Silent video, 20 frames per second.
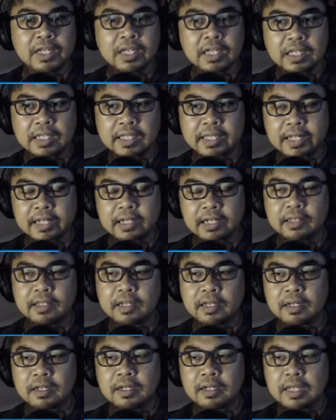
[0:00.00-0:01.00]

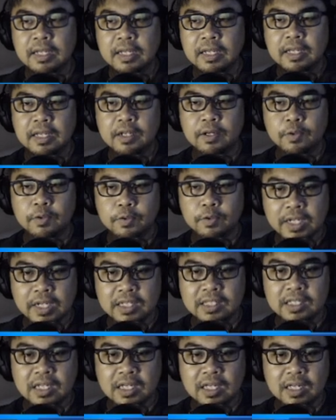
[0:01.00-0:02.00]
gildan
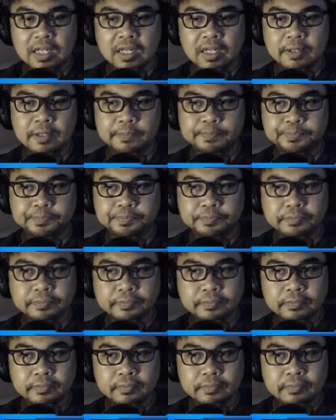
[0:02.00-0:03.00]
rita
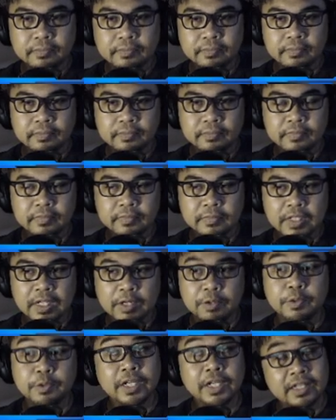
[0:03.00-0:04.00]

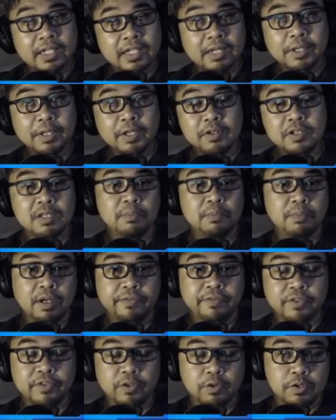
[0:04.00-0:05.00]
rita because the
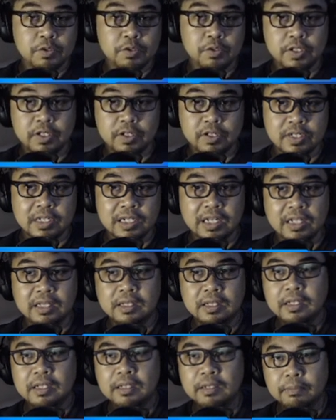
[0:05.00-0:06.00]
buff goes to searchlet
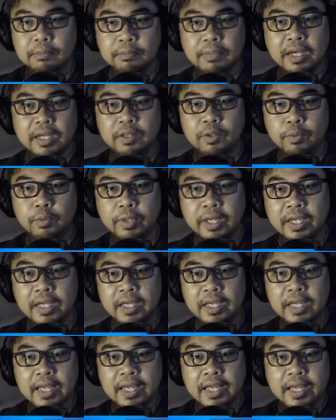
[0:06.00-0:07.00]
by the way
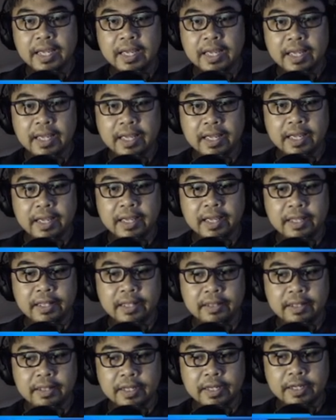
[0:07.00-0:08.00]

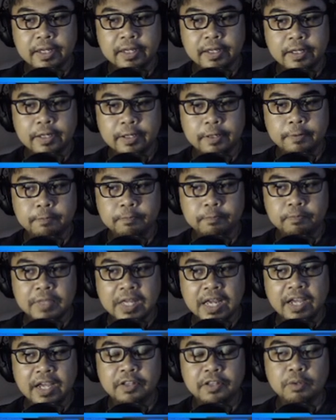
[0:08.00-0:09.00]
and um,
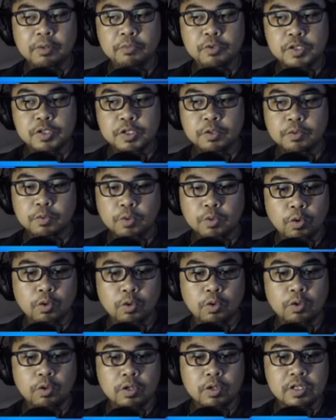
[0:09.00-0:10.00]
either i'm using roko or